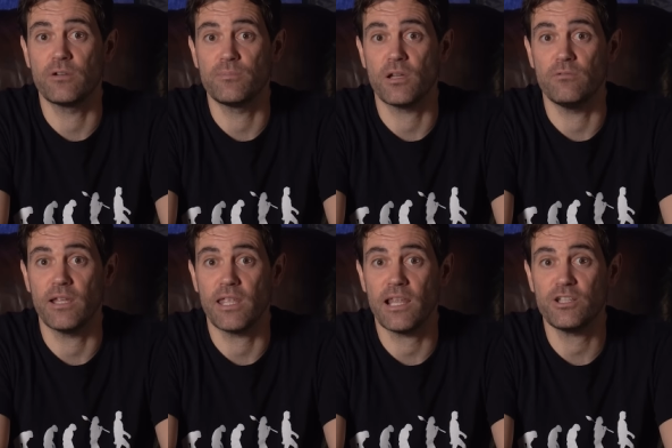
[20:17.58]
crypto
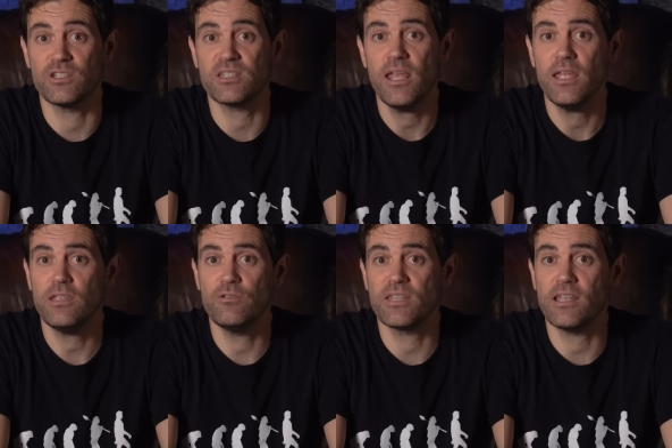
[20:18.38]
regulations
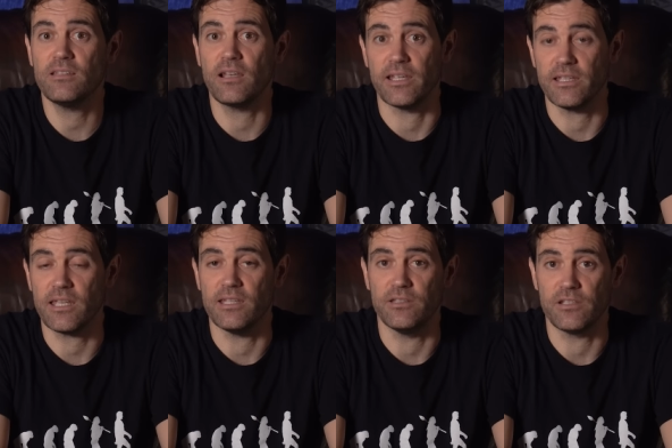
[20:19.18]
using the link
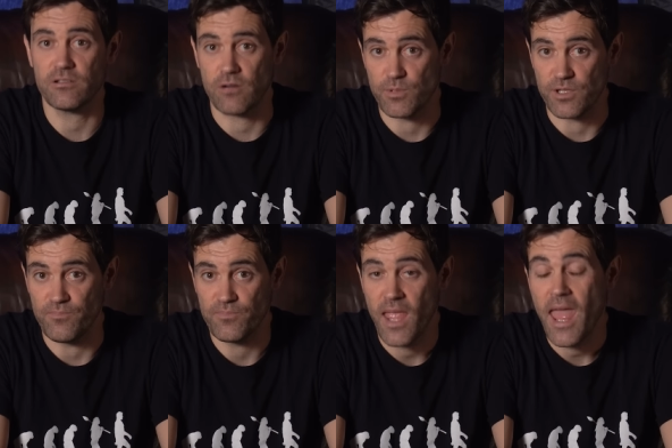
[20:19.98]
in the description.